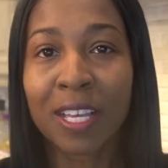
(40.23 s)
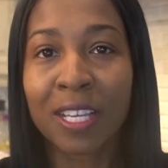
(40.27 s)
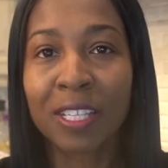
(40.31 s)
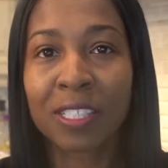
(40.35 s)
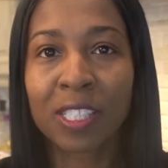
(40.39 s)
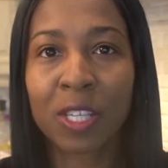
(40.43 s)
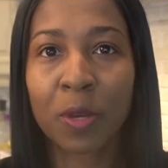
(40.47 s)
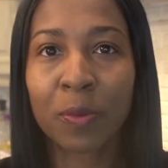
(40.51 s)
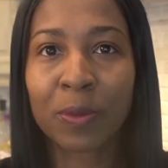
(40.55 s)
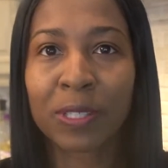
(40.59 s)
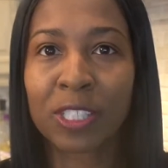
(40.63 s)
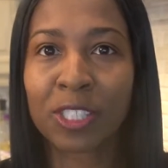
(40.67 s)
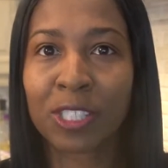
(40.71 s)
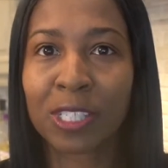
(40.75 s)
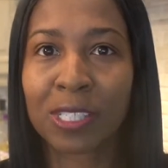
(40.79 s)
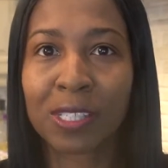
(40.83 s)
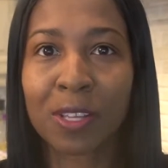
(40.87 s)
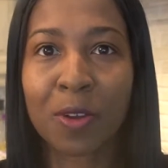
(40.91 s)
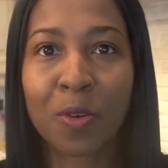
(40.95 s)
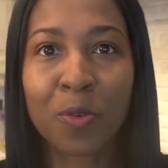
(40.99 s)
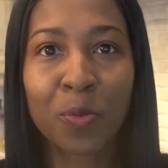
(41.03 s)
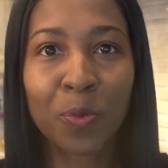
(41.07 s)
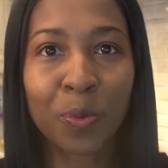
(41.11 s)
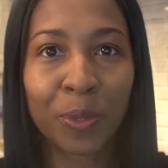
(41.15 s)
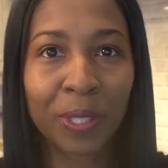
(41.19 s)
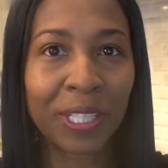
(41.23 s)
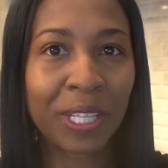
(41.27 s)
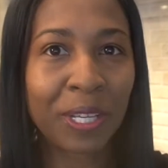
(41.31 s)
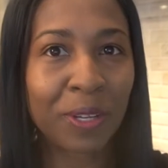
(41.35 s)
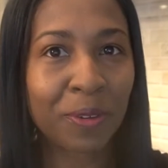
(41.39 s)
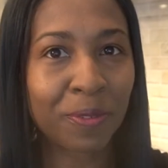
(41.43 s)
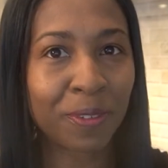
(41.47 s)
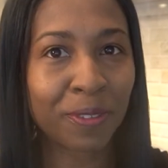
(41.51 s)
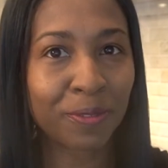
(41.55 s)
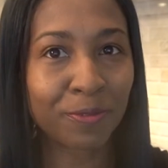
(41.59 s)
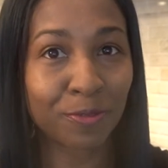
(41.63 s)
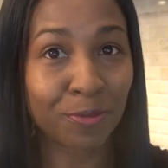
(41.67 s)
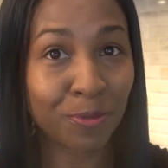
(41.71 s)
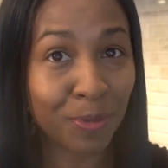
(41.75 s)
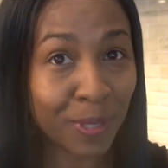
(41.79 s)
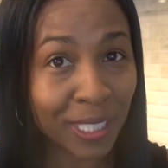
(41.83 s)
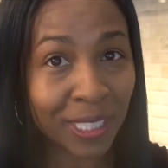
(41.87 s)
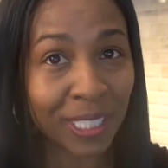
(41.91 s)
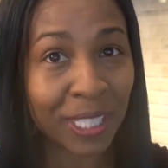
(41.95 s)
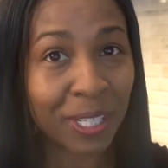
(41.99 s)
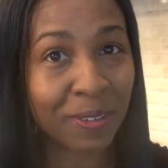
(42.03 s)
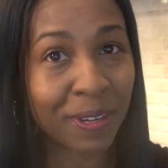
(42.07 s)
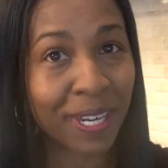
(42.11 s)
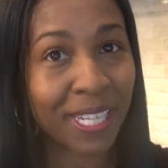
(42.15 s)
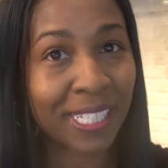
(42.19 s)
So it's just a really
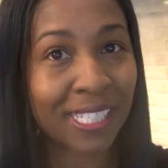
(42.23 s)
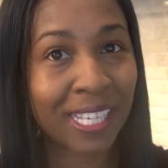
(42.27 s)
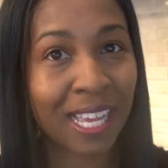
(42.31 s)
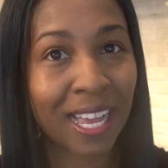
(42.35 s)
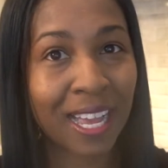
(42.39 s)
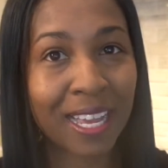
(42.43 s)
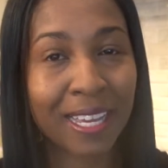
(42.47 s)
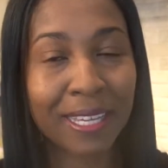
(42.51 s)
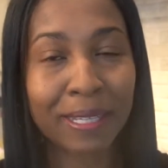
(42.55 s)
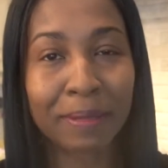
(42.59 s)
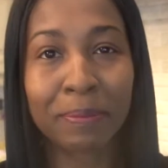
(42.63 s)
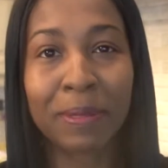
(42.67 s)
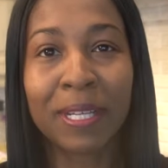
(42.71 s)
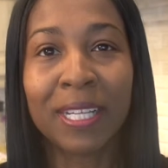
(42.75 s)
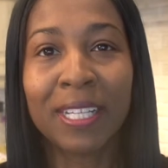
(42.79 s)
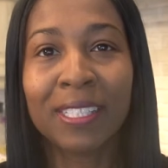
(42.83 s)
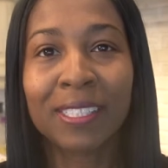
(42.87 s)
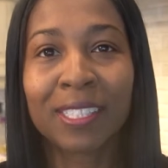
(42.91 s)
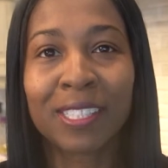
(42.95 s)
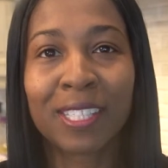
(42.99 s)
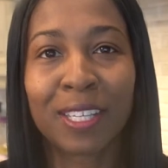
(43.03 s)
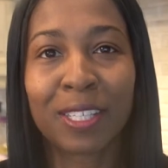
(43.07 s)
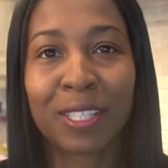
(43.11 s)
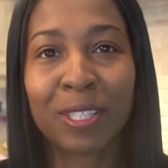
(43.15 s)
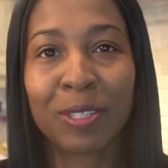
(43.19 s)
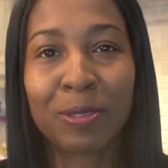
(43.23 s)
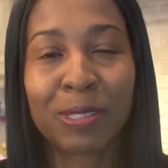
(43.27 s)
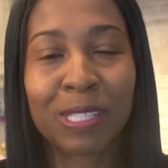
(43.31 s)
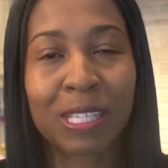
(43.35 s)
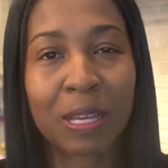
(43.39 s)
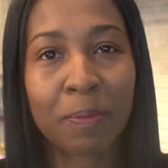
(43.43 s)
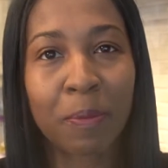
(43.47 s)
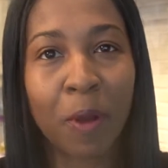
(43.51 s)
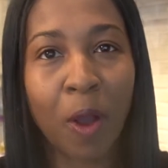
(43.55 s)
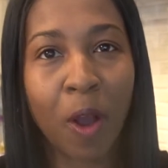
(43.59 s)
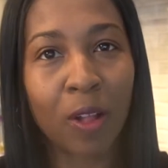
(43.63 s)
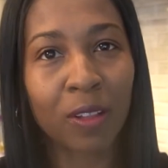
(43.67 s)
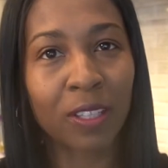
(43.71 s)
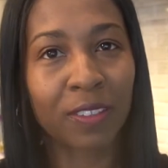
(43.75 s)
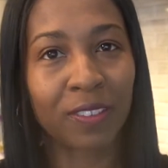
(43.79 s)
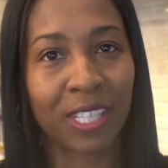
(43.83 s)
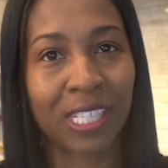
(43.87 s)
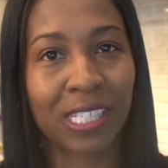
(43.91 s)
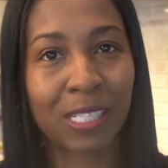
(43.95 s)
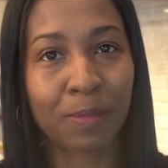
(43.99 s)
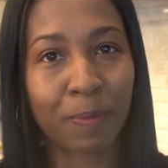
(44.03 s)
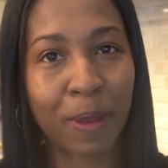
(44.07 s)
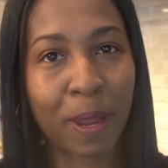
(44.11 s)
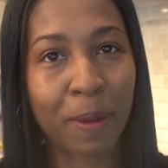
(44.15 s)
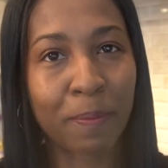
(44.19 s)
great time to use up all of
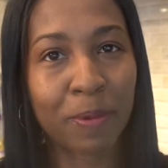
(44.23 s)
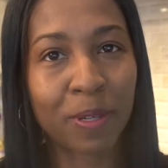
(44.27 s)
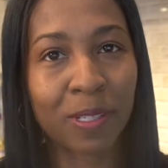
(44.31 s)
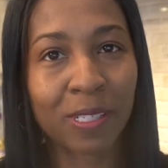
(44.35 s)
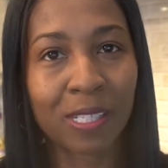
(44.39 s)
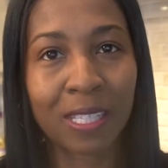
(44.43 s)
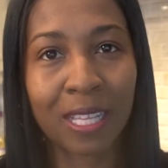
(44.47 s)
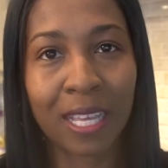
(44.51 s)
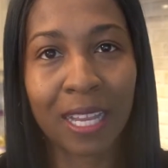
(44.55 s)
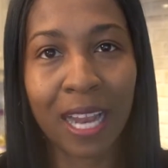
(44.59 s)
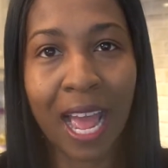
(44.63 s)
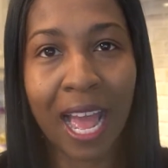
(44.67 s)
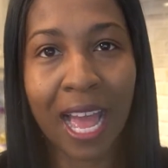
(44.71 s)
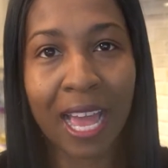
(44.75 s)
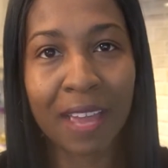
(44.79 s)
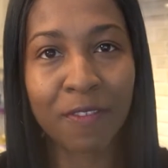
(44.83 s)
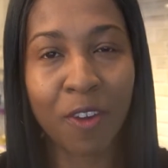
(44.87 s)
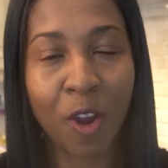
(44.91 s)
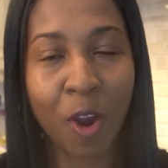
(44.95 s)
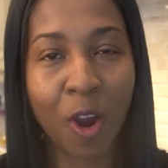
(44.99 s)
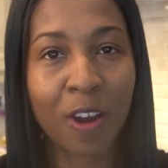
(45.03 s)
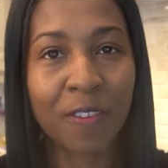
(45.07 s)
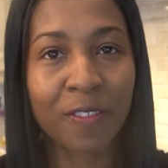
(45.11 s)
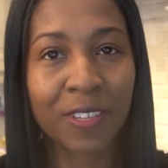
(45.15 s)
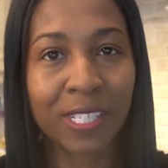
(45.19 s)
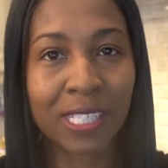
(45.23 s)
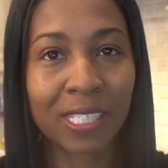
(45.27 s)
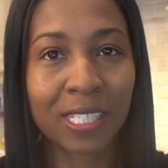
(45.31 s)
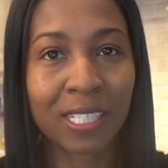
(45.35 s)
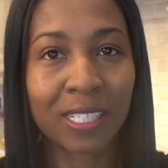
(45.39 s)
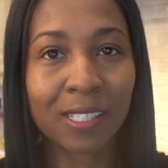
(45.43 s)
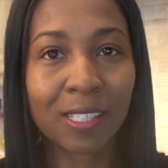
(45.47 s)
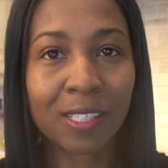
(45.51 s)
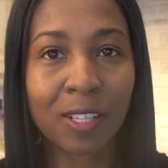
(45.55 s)
these peppers that I've harvested.